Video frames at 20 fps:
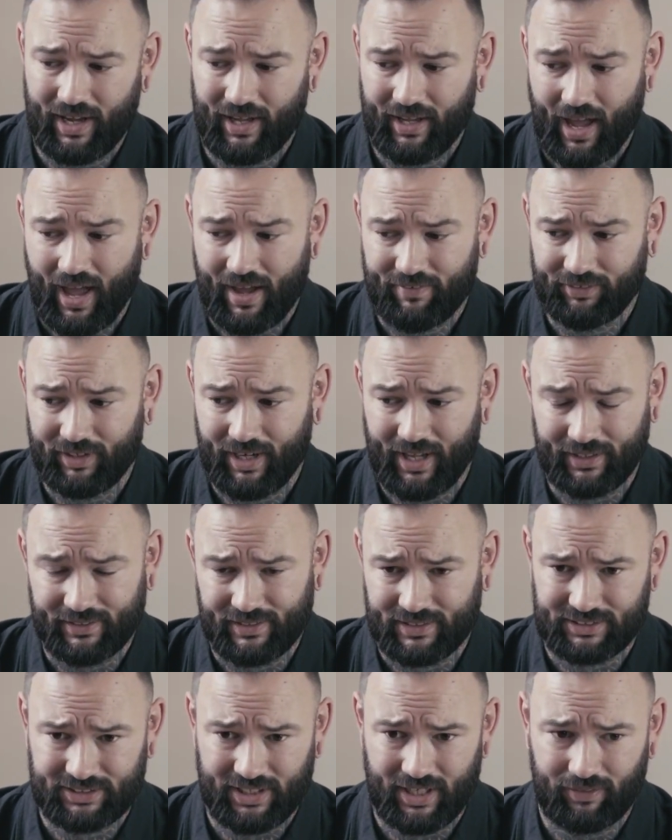I haven't had
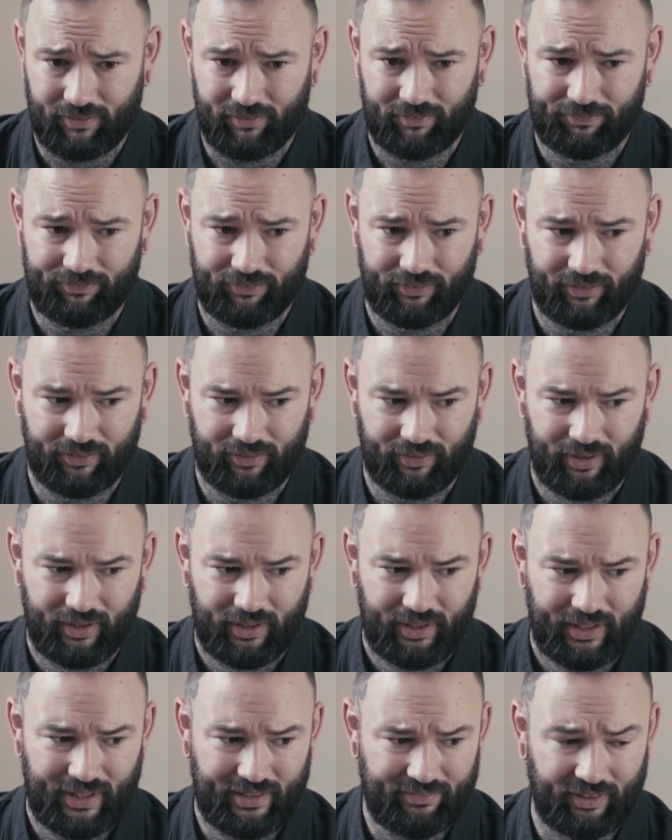this channel for
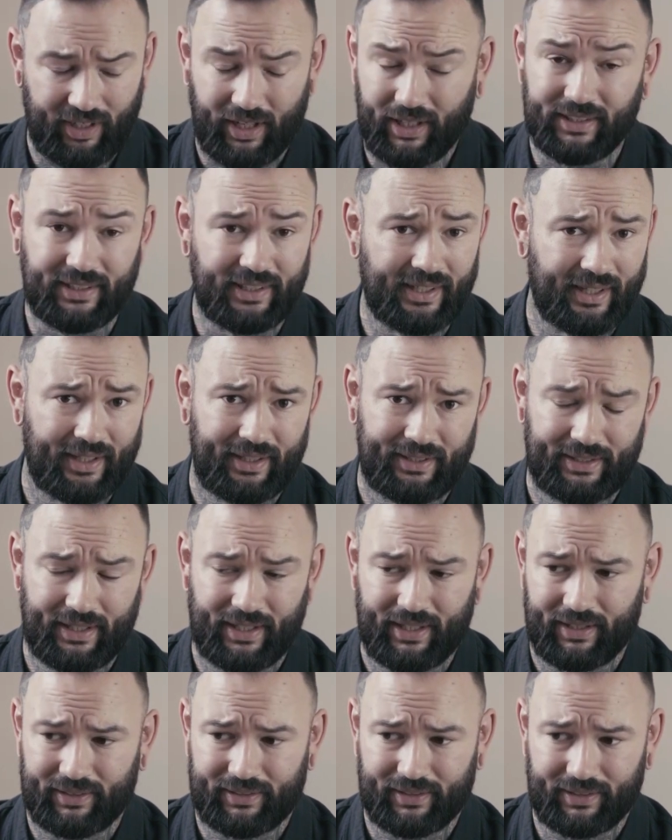even a year
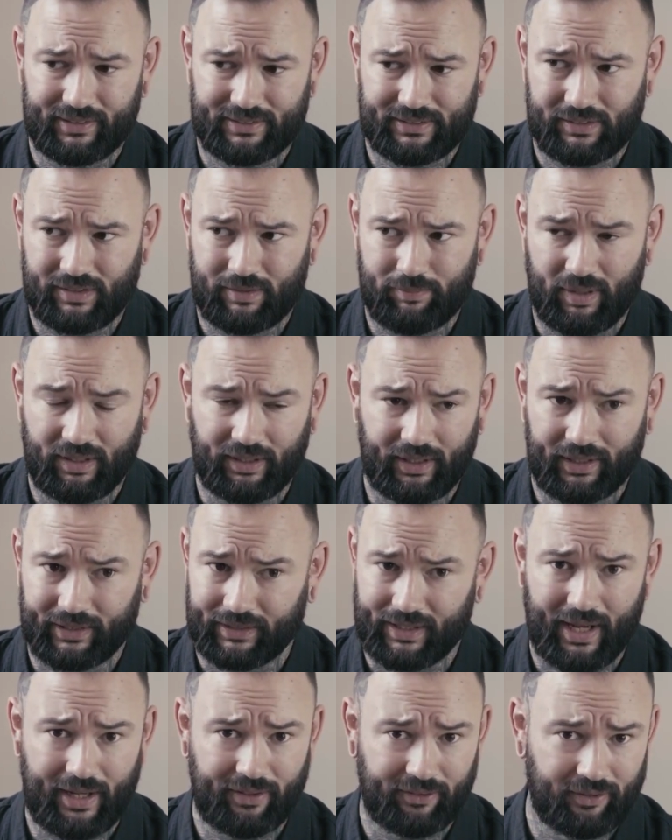yet. I think it's only been
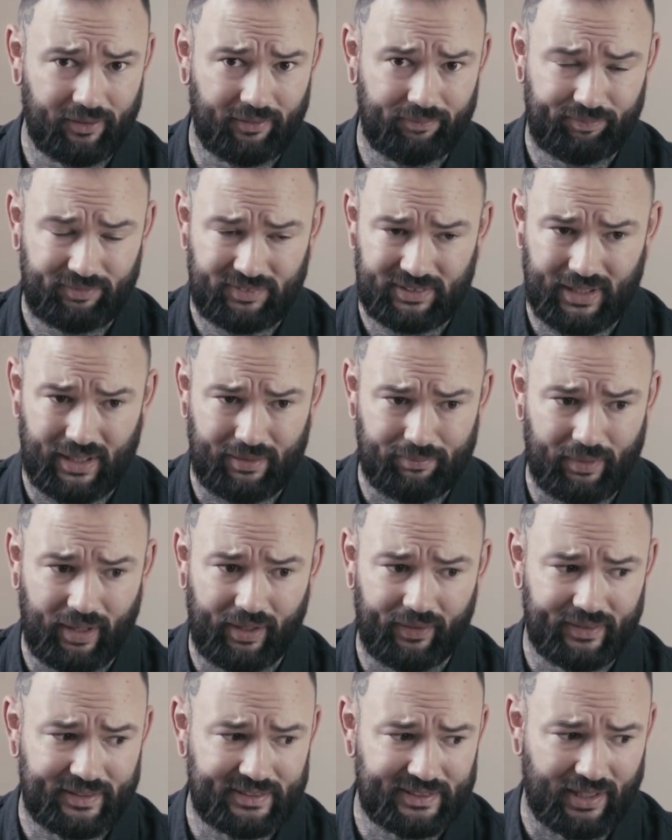like 9 or 10
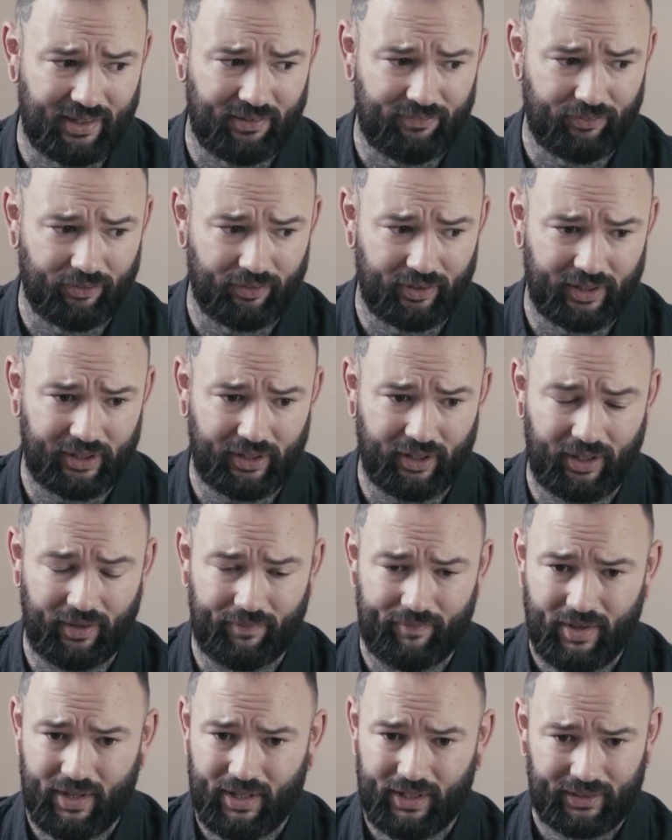months, and I've already
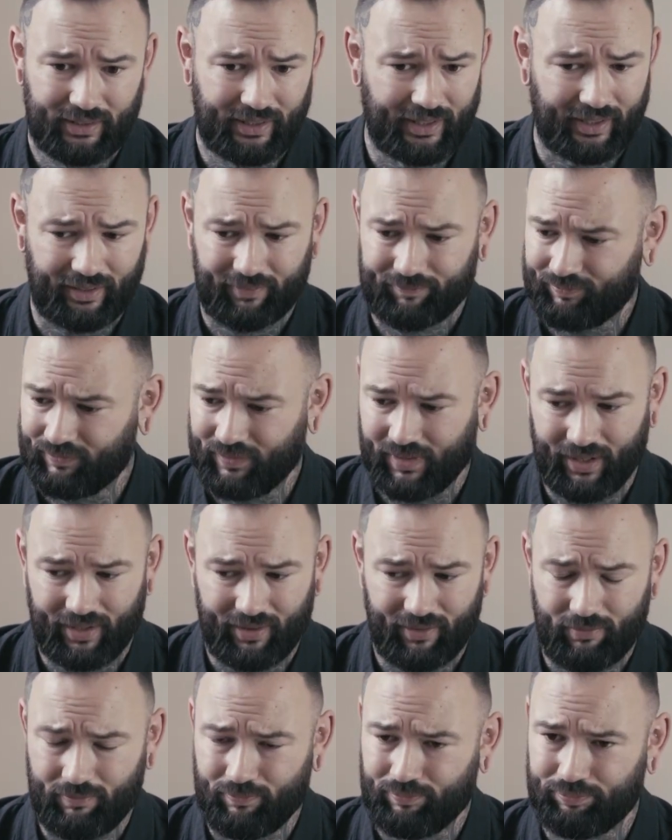got like
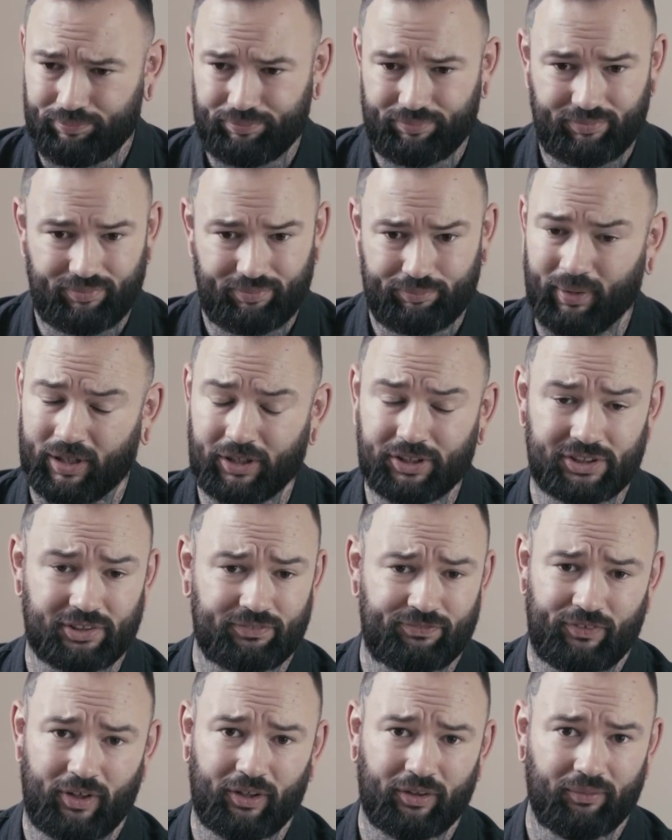a bunch
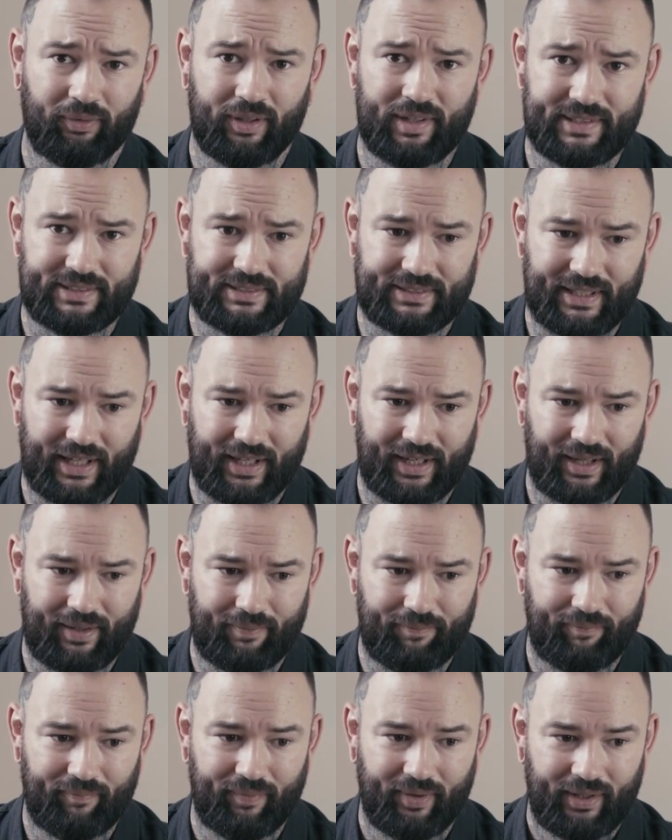of followers that,
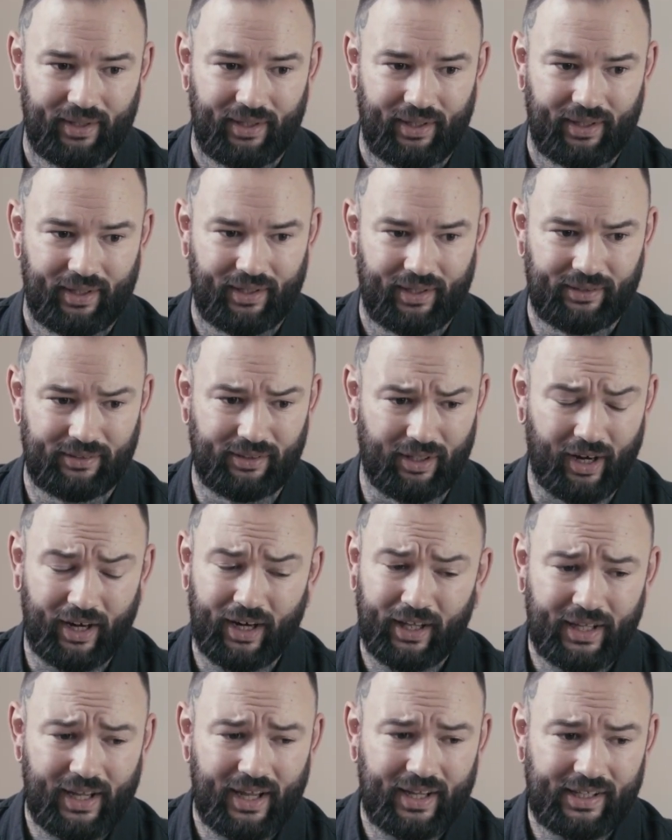and
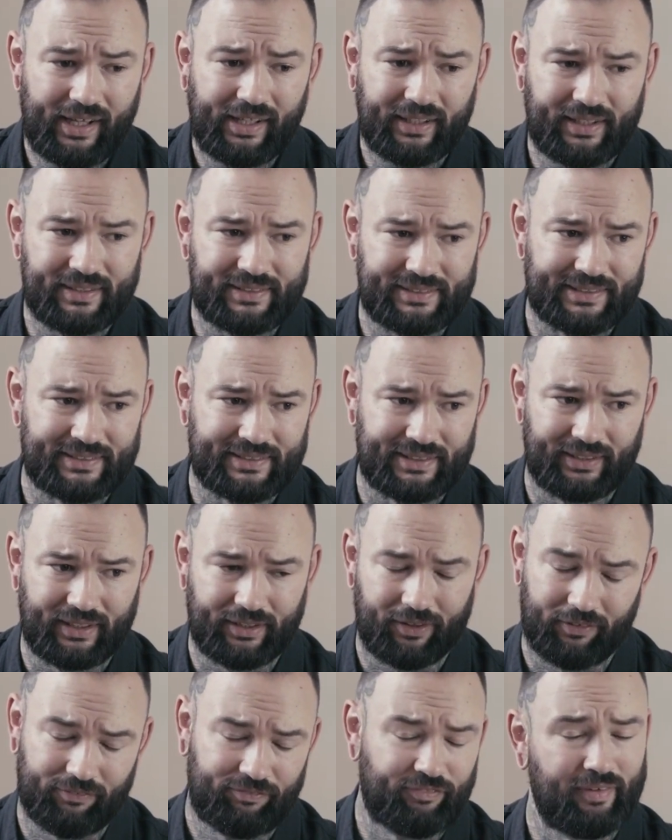I get consistently
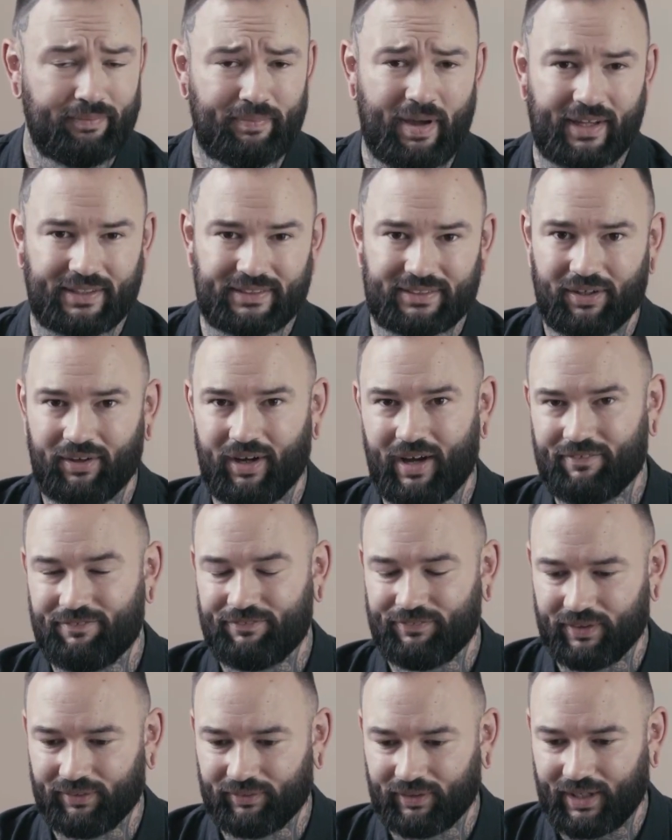good feedback. So I
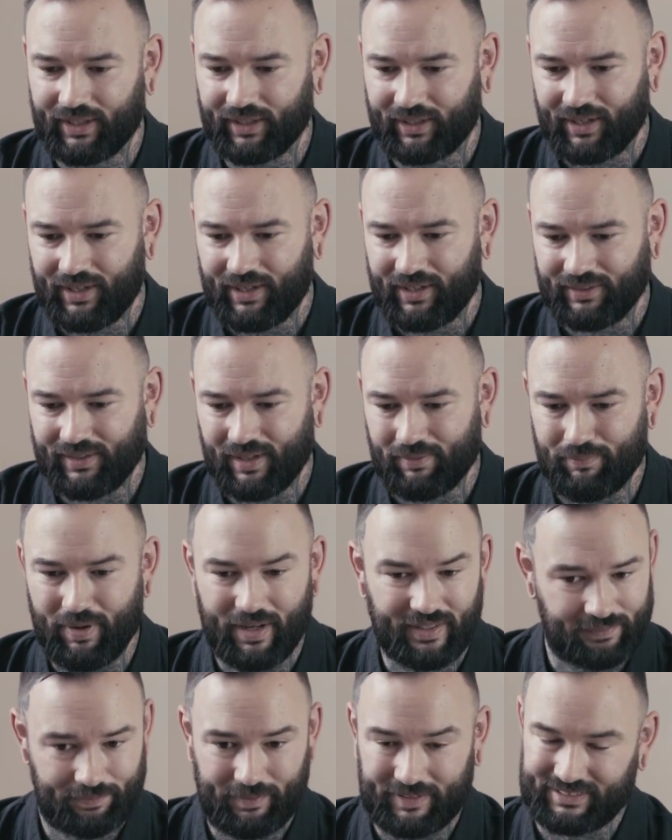feel like there
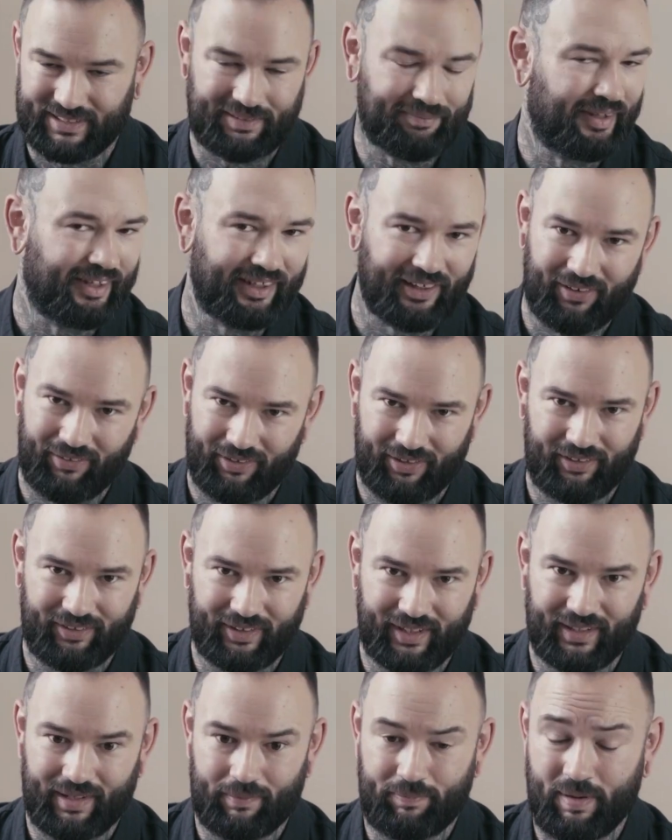must be something going
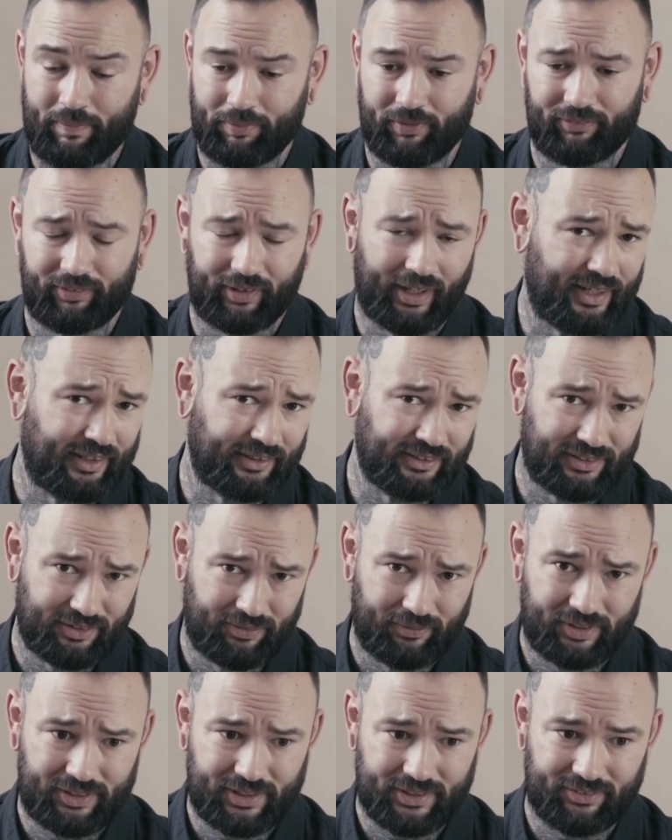on there that people are relating
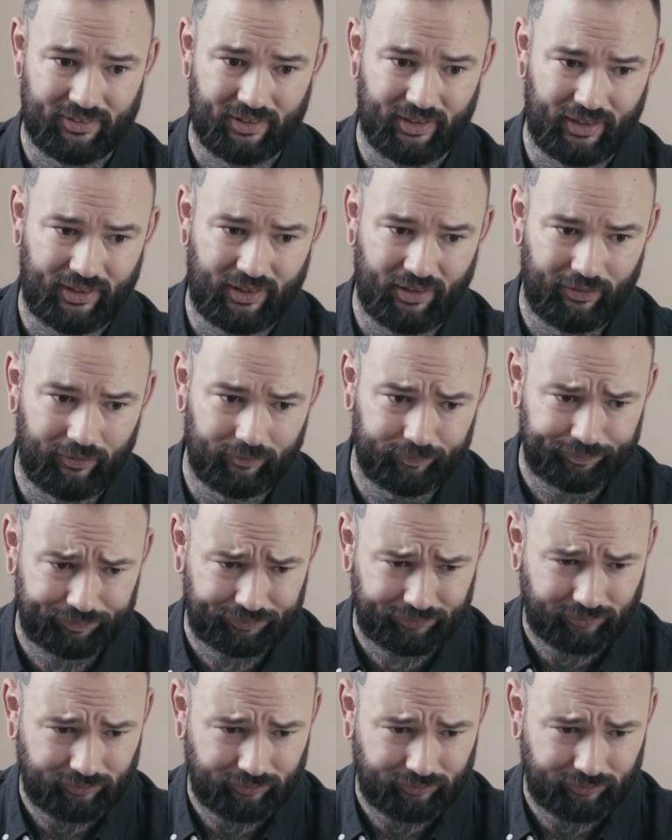to, which is really cool.